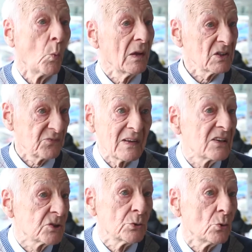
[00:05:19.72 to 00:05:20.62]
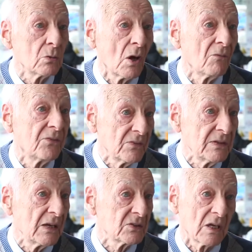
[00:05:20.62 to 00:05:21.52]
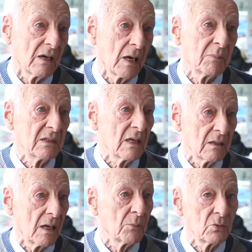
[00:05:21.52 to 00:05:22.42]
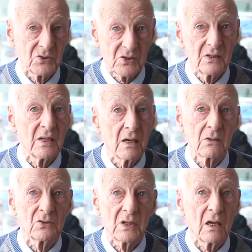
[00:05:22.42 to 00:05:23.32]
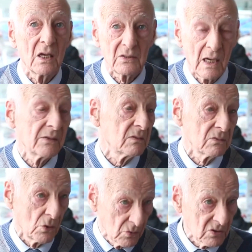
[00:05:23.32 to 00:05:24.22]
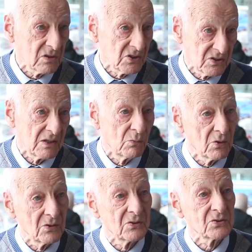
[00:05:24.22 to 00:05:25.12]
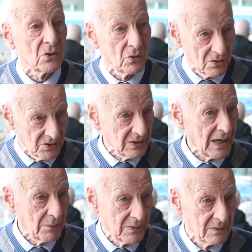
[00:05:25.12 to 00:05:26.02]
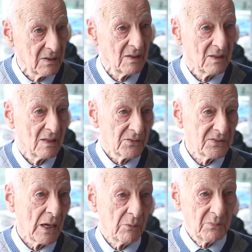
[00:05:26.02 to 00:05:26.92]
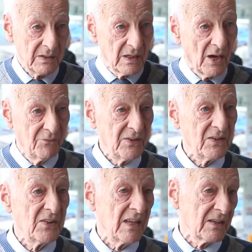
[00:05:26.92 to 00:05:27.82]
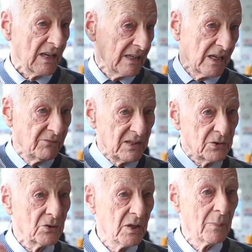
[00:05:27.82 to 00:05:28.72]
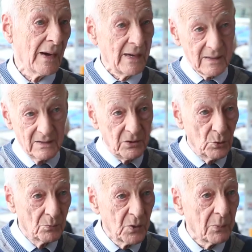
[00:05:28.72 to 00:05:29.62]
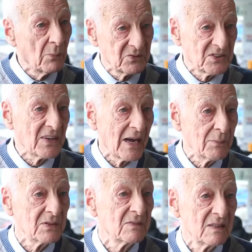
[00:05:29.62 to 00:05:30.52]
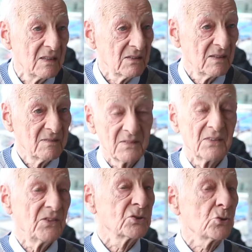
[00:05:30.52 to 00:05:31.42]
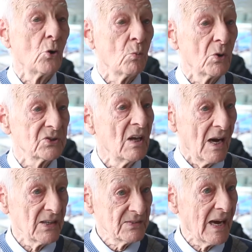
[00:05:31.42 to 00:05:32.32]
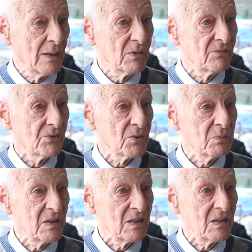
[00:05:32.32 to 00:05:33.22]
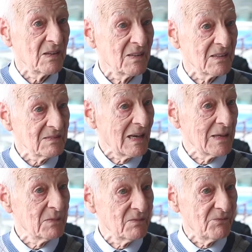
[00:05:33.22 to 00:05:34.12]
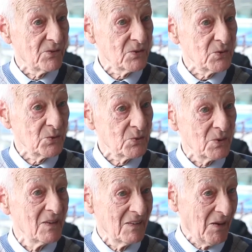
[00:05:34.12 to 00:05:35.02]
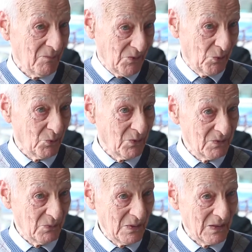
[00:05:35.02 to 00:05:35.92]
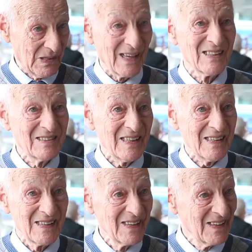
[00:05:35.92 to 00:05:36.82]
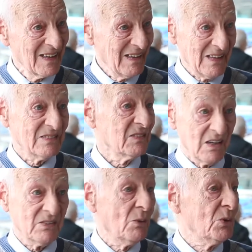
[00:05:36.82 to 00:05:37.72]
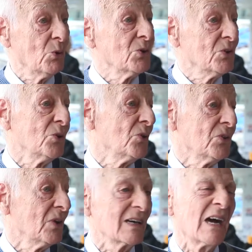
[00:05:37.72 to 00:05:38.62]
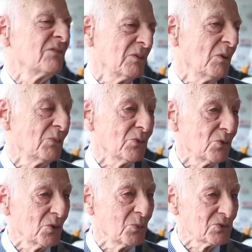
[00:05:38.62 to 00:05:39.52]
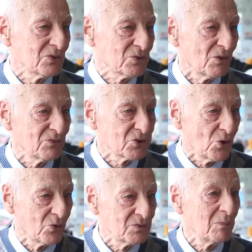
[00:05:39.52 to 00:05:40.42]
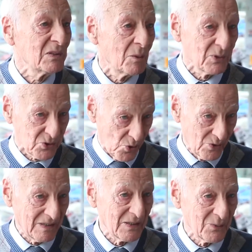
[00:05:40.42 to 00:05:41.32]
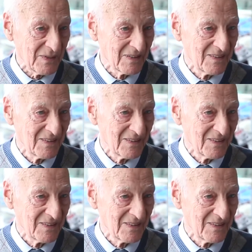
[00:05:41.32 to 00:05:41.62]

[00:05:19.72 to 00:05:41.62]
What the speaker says: Well, as far as I know, love, yes. I mean, I'm only saying that because I can't honestly say, well, they still got the Diamond. The Diamond being a V there and a V down the back, and you opened up, it was a diamond. And the song was, a diamond for me, a diamond for you. I know, was a bit of and I went on and on, and I can't remember all the wordings of the song. They made up a song anyway.